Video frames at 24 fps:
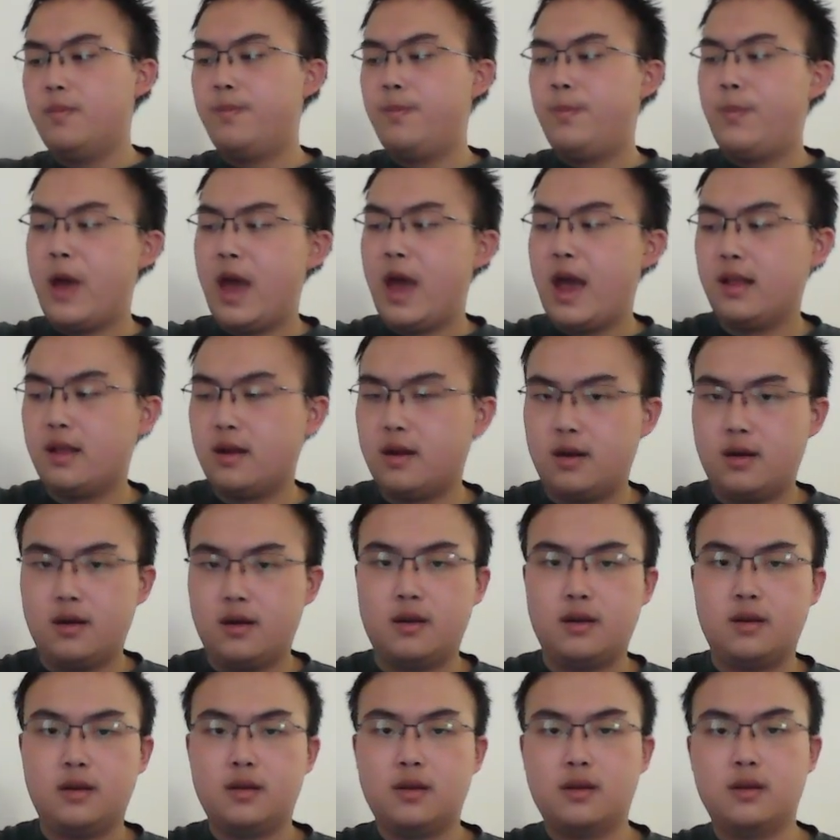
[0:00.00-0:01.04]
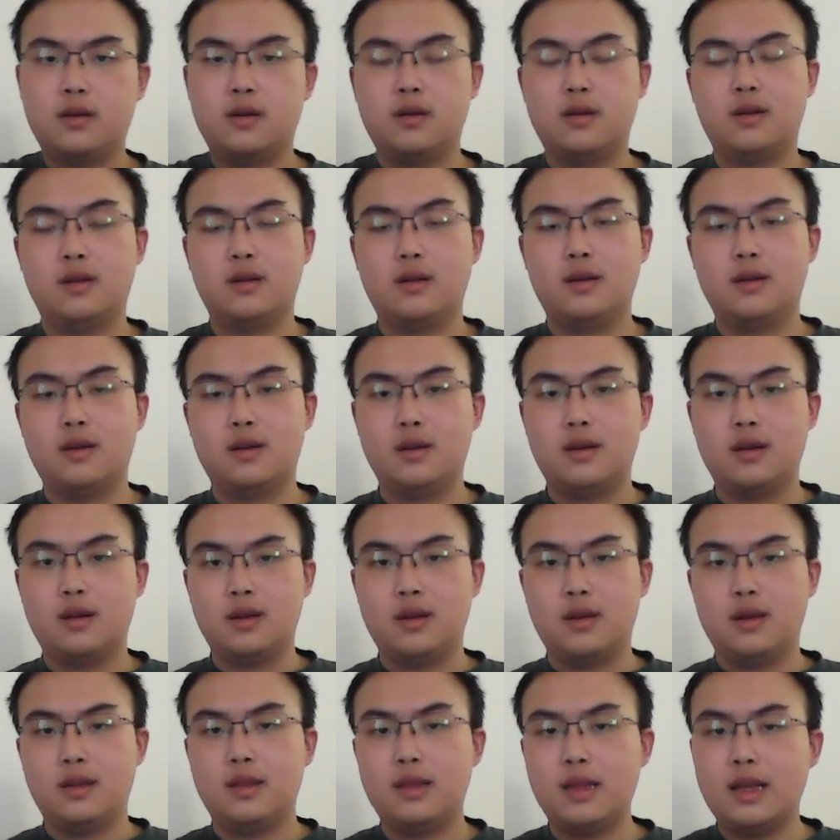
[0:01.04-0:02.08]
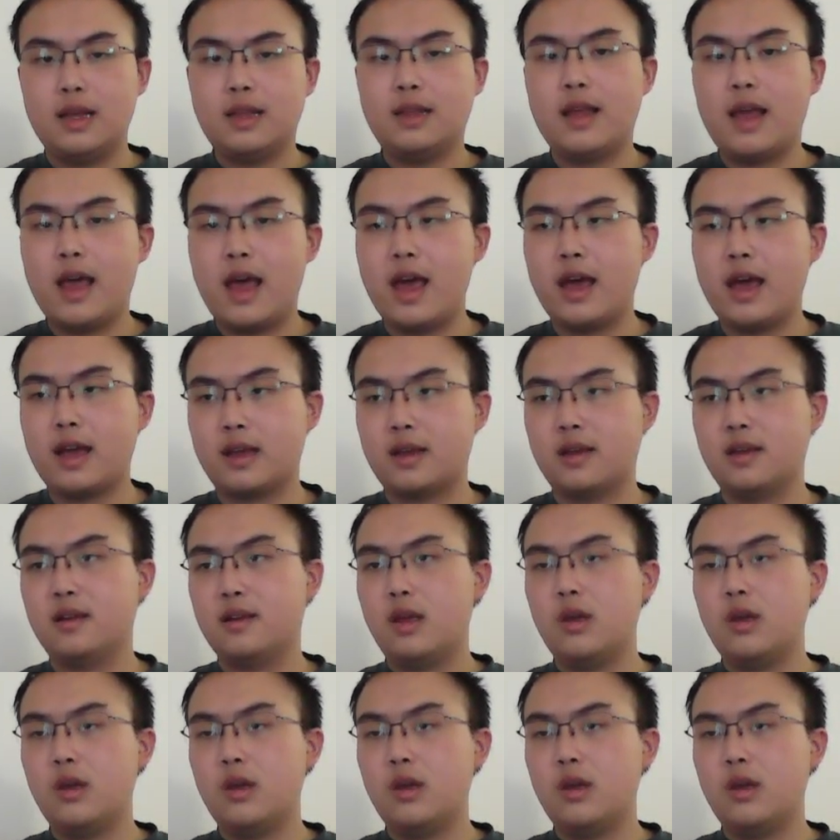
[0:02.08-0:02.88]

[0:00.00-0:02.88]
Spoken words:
better than the hack.